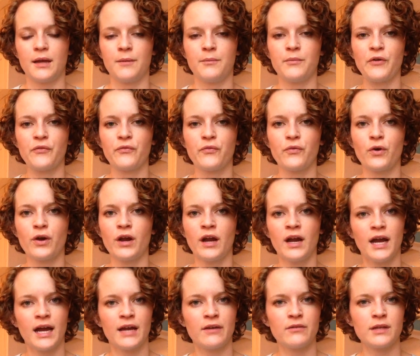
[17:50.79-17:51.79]
Before,
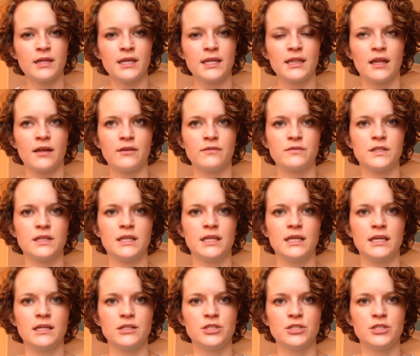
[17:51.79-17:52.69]
I really loved the